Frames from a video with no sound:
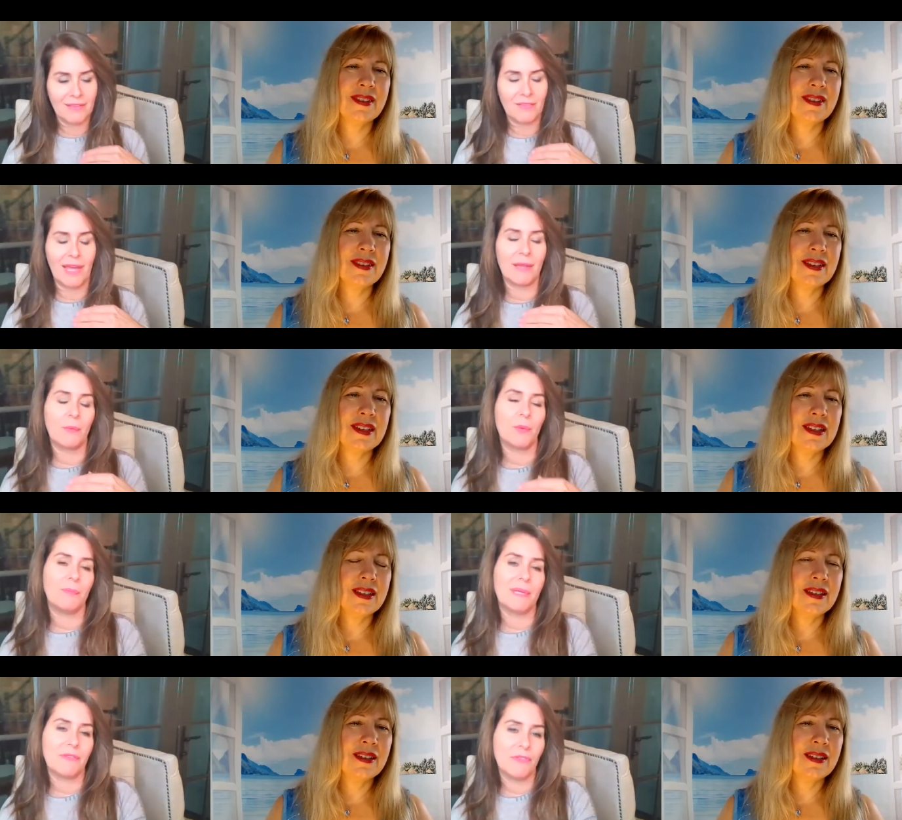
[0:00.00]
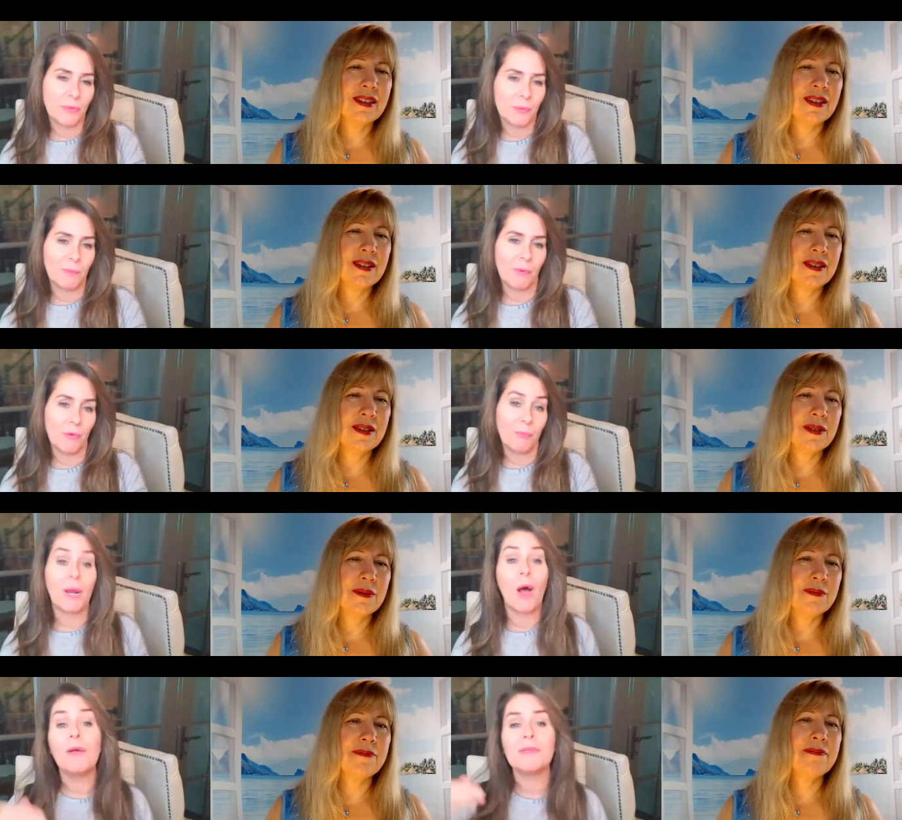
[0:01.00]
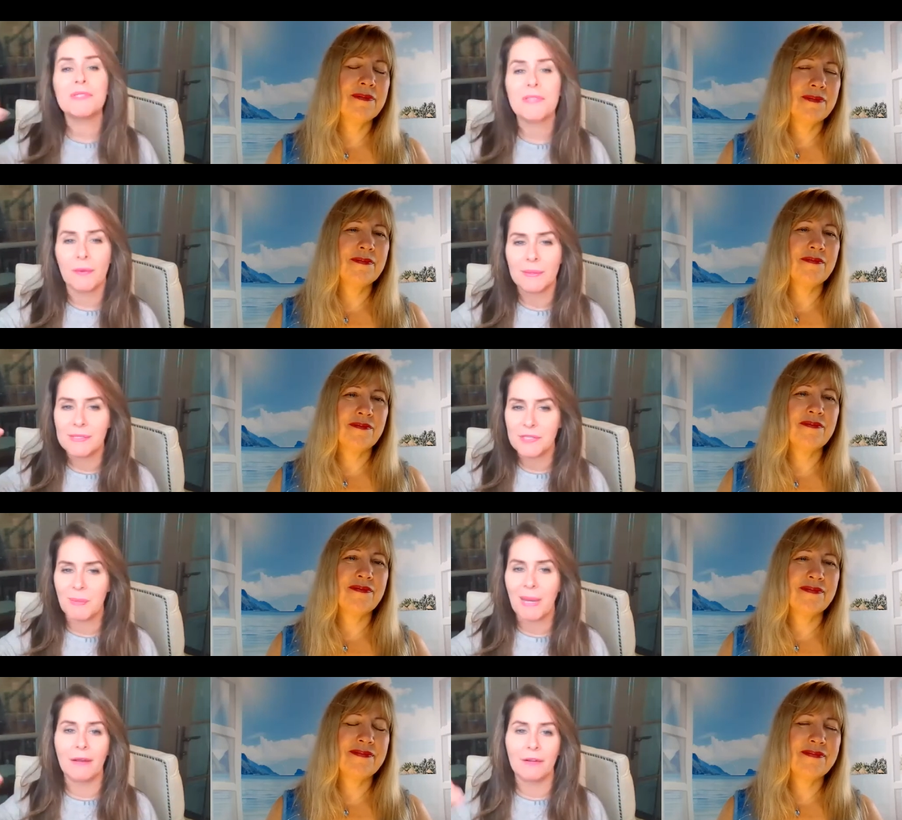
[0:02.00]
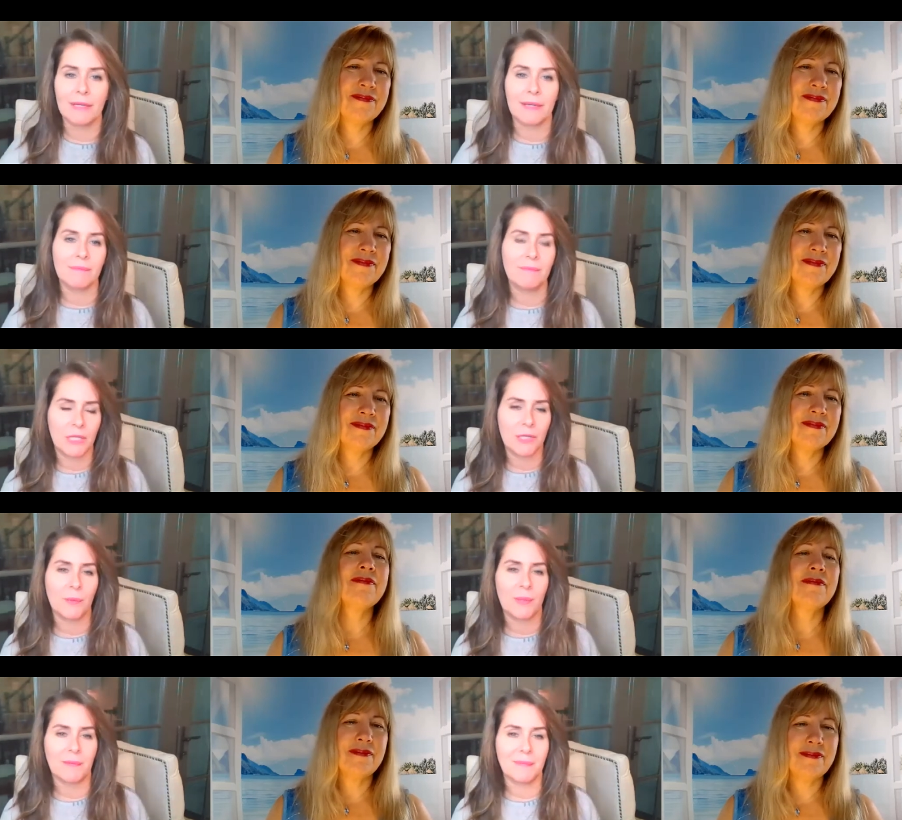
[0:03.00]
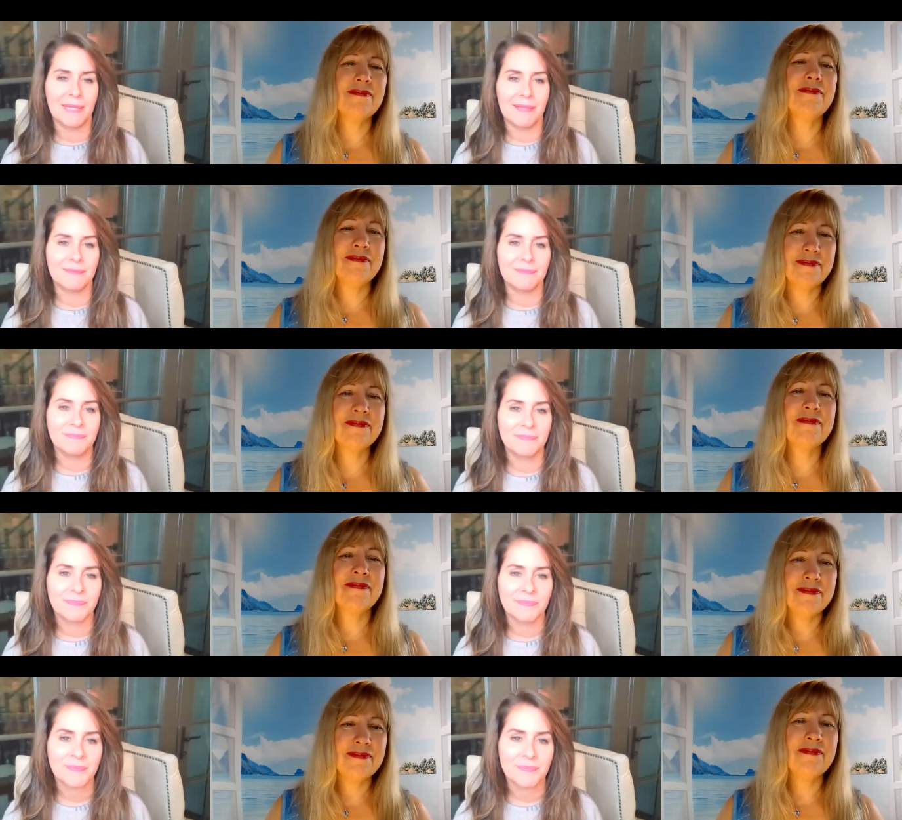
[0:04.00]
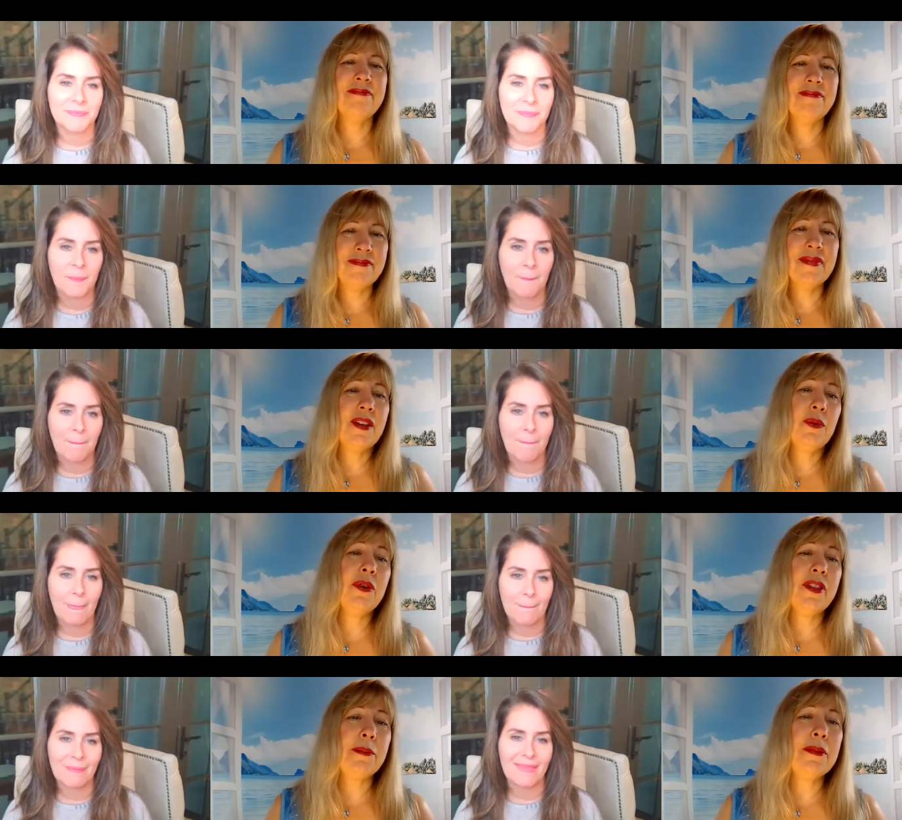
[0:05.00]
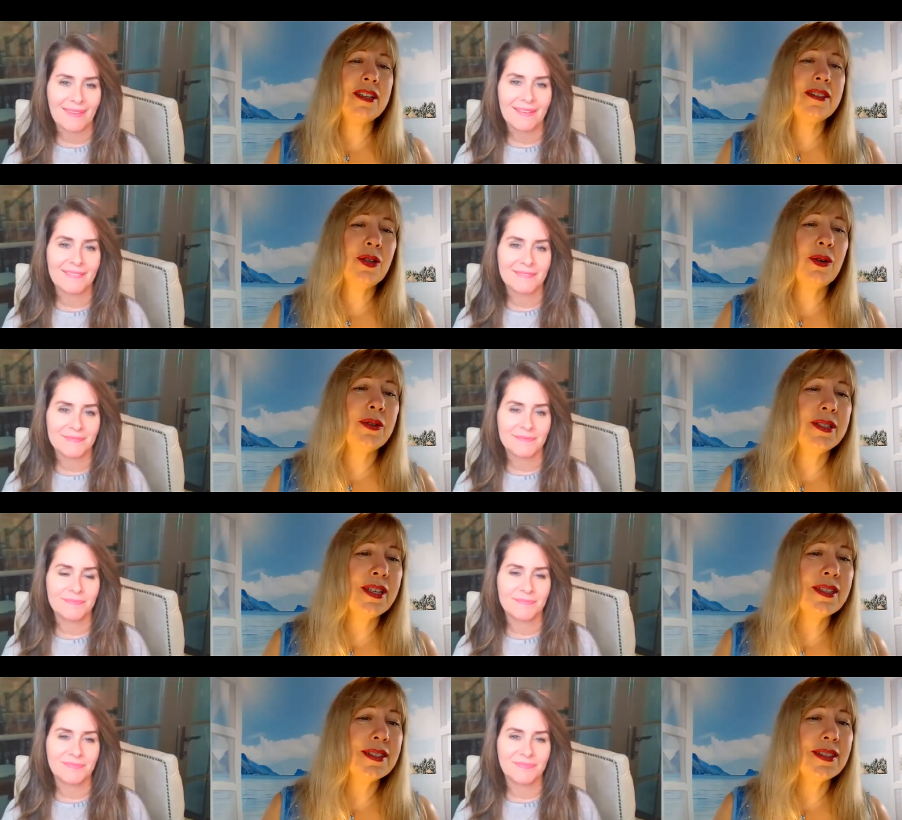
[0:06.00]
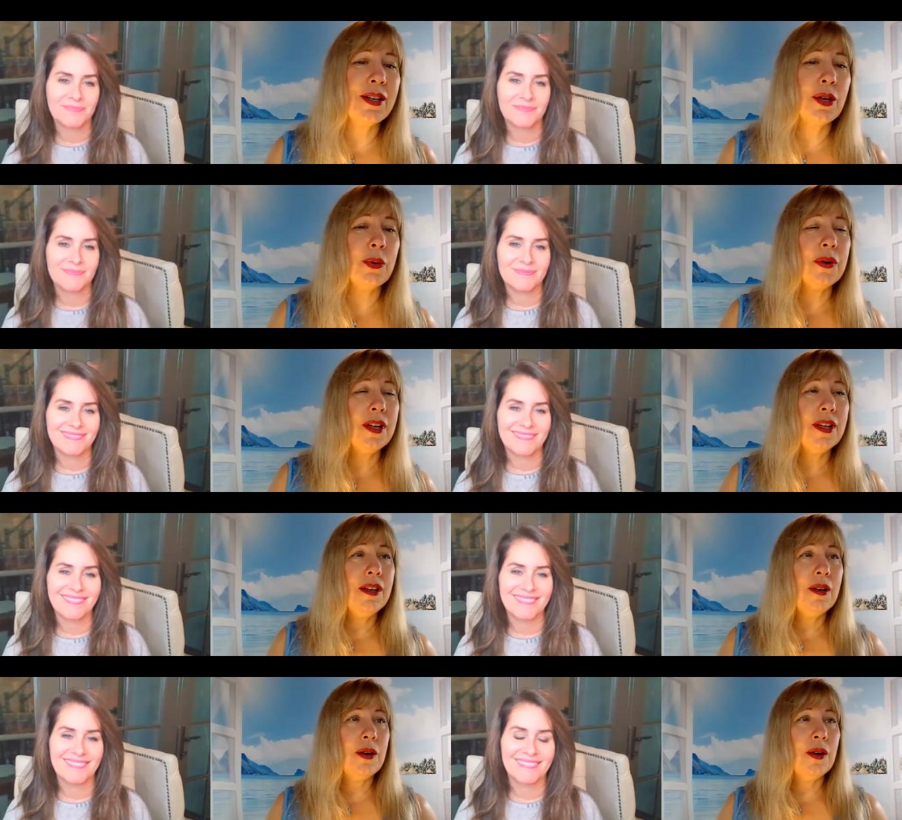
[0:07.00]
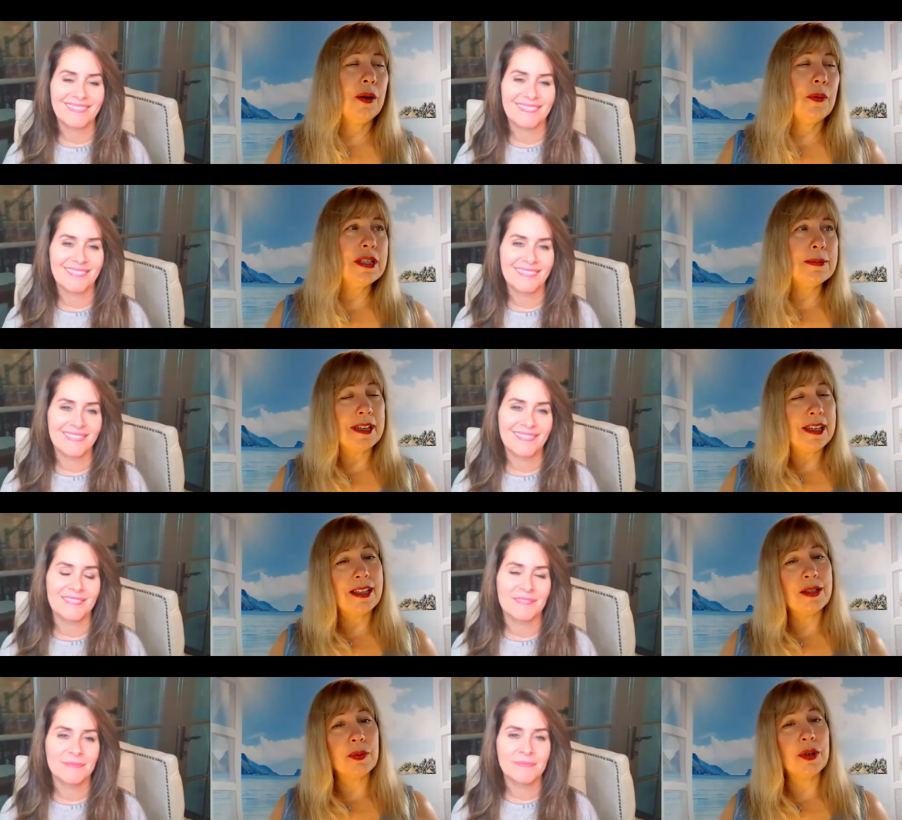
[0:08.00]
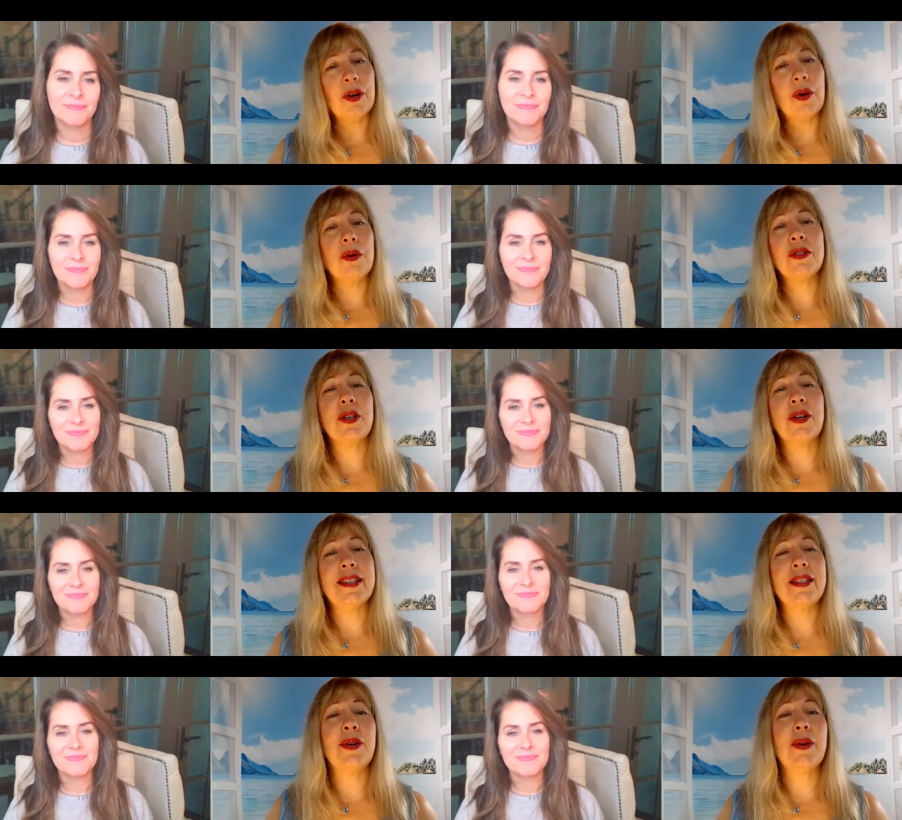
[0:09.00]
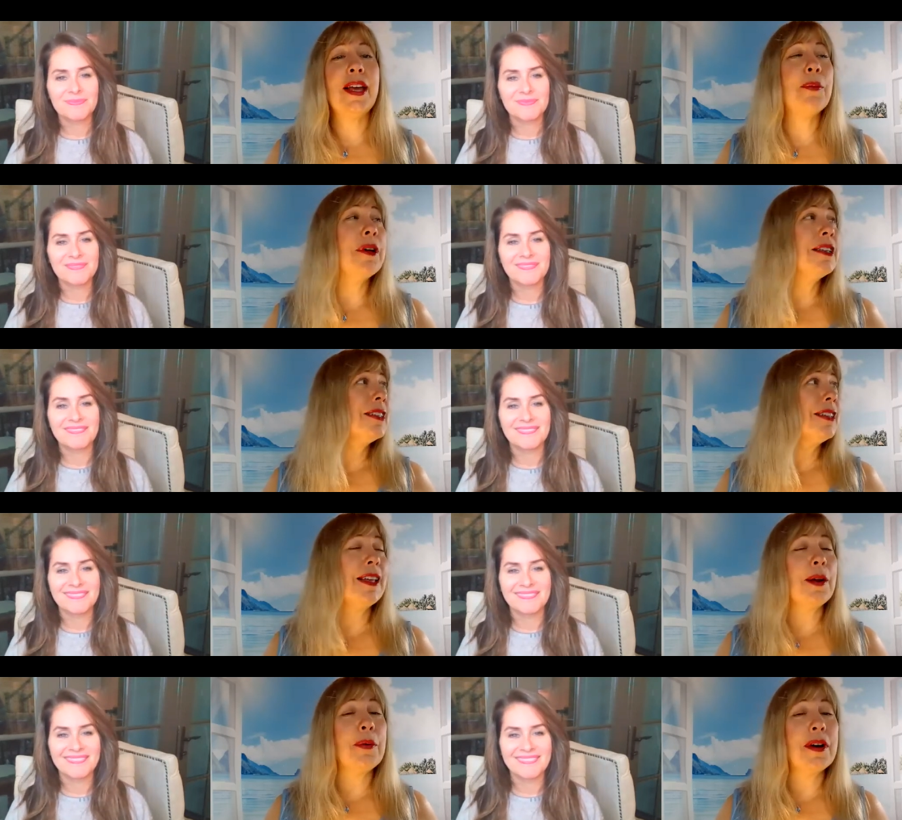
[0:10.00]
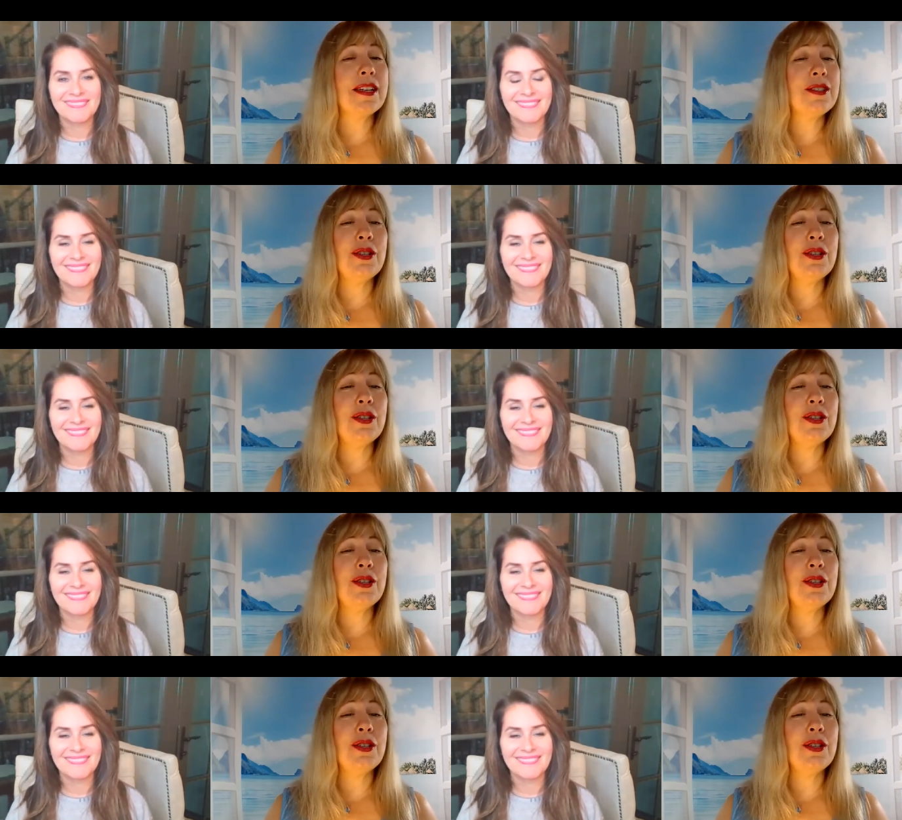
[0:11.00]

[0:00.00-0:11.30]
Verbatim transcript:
Speaker 1: like would be doable but also inspiring you know what i mean mm-hmm.
Speaker 2: well that makes total sense because i know uh, once my kids were older i said okay what is it that i want to